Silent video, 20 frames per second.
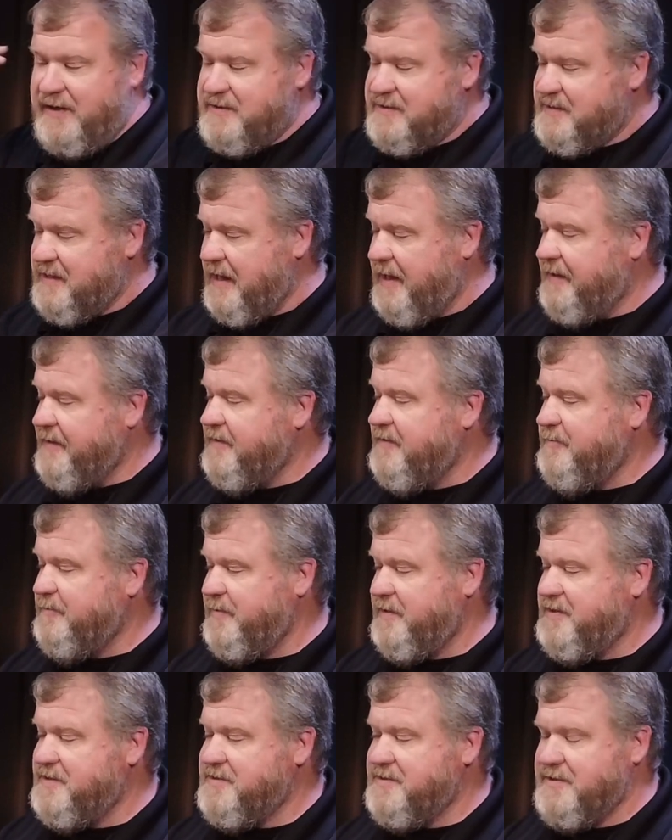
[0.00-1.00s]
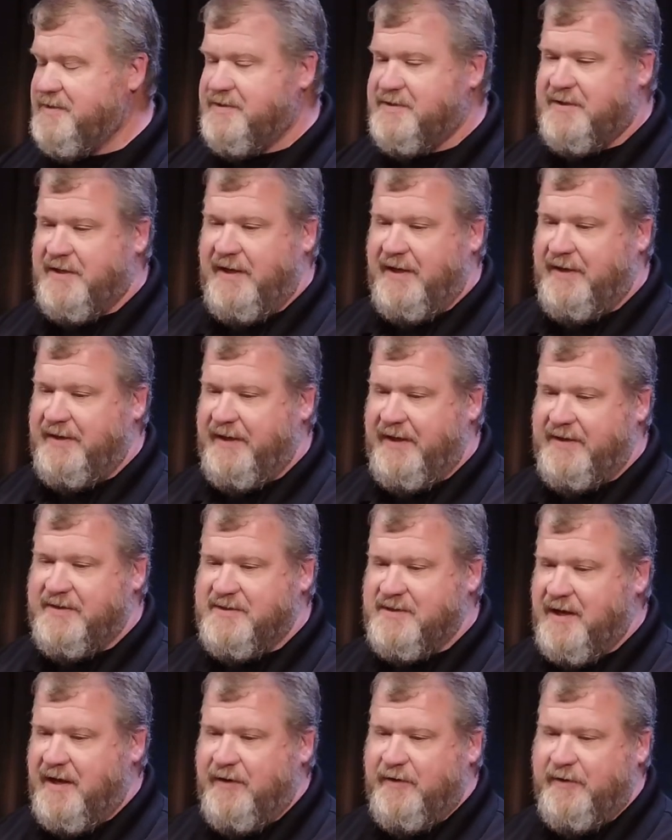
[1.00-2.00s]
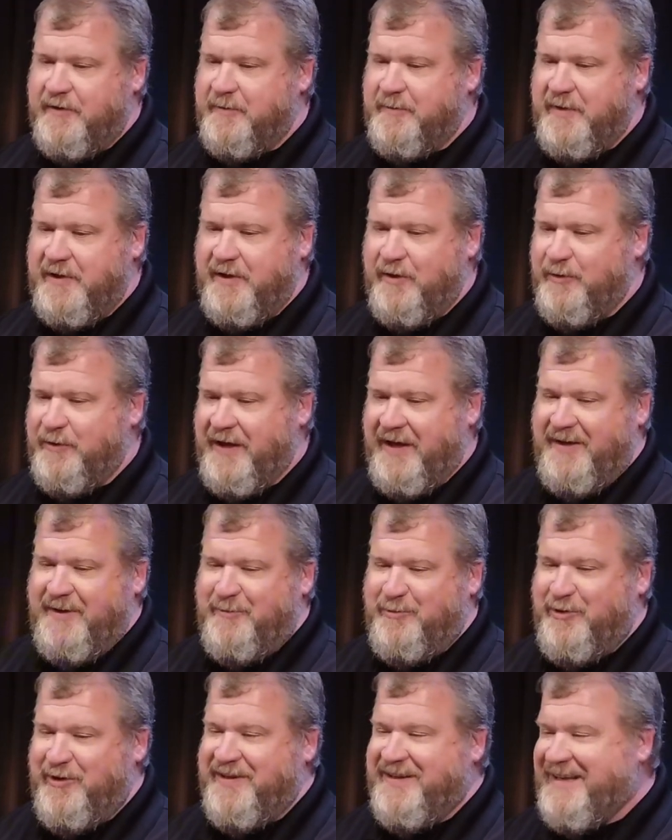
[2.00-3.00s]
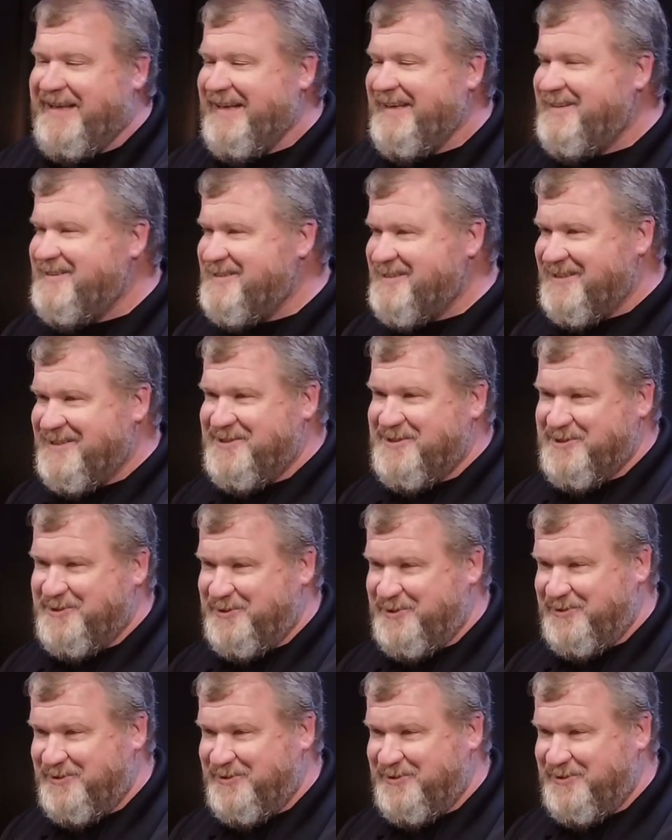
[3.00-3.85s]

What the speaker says: side of the business that it's not going to be okay to bring kids into,